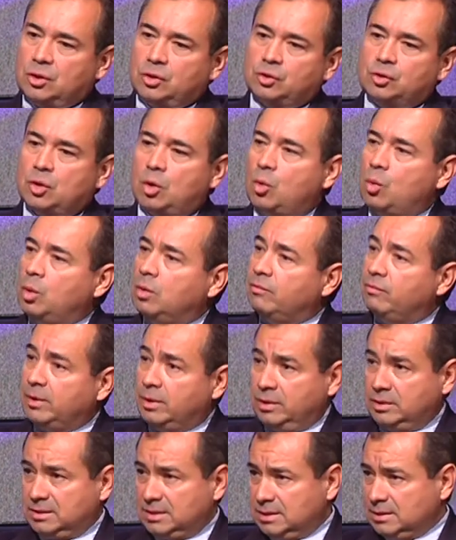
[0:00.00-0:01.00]
So we're
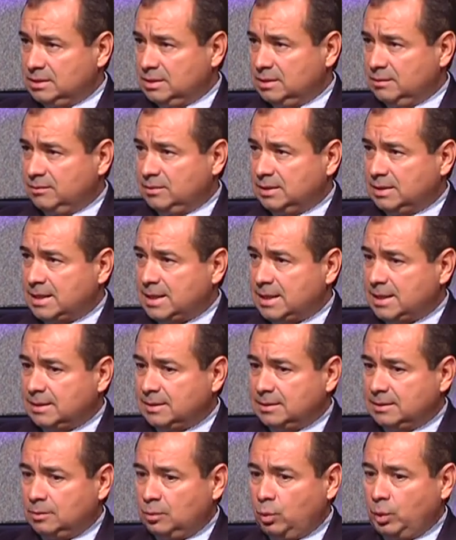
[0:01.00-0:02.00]
very sensitive to that.
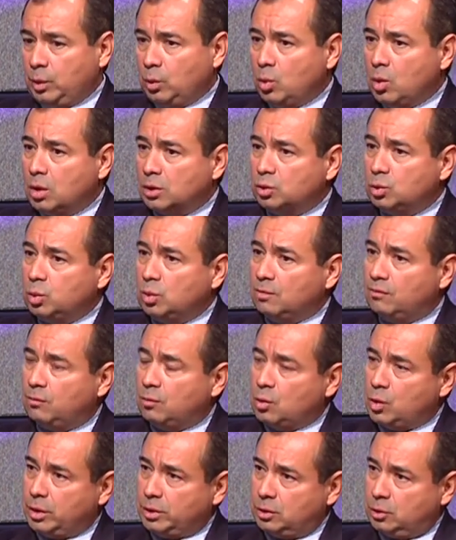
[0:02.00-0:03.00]
We want to
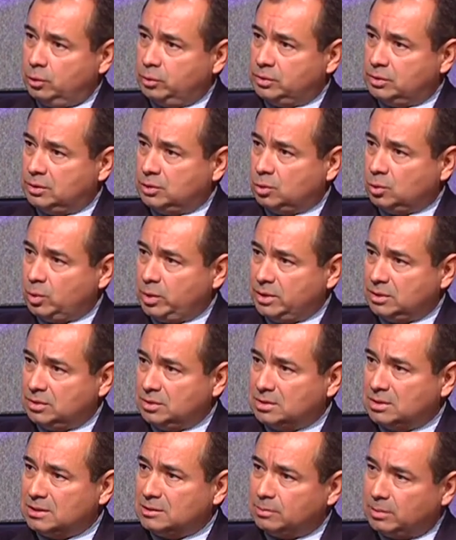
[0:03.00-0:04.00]
avoid those
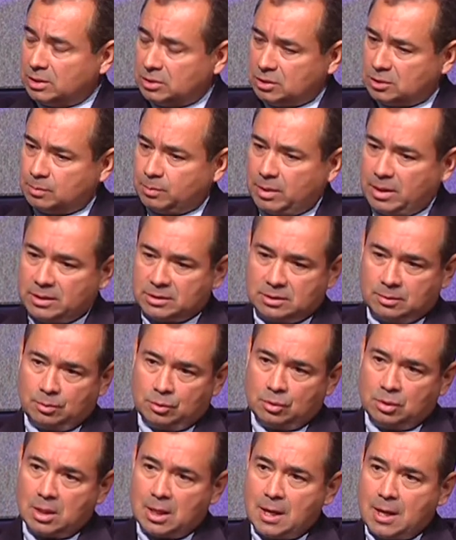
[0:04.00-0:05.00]
situations as much as
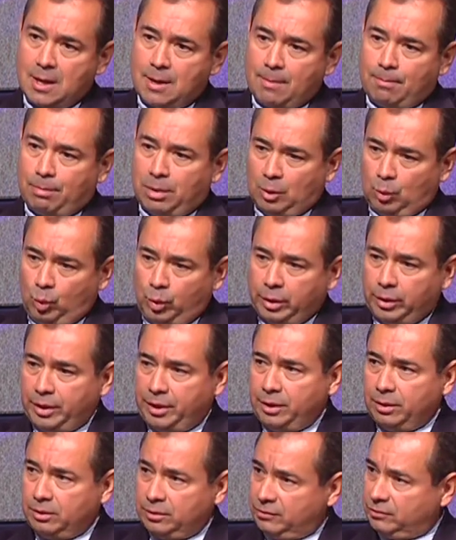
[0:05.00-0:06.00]
possible, but we're
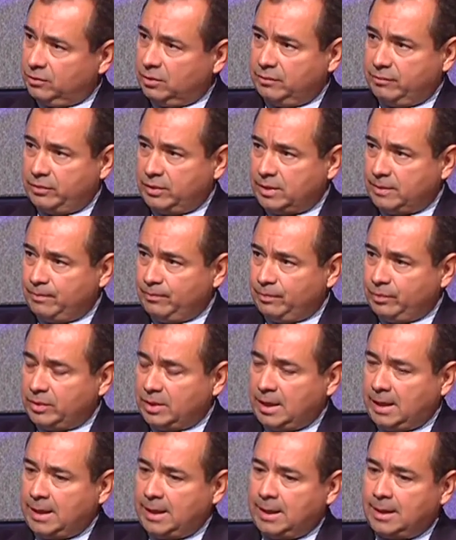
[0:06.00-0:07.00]
here to serve them.
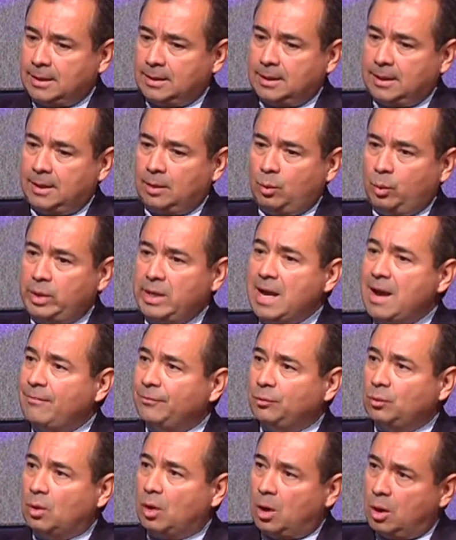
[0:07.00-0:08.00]
And, and we
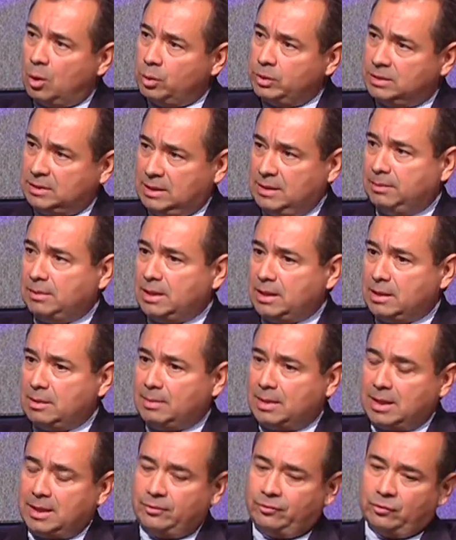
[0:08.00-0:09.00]
have to always keep that in
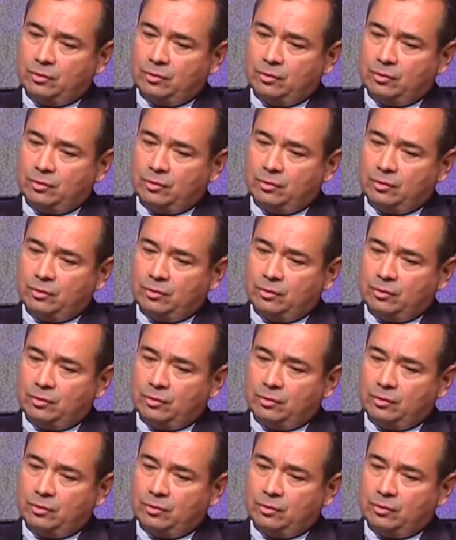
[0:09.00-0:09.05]
mind.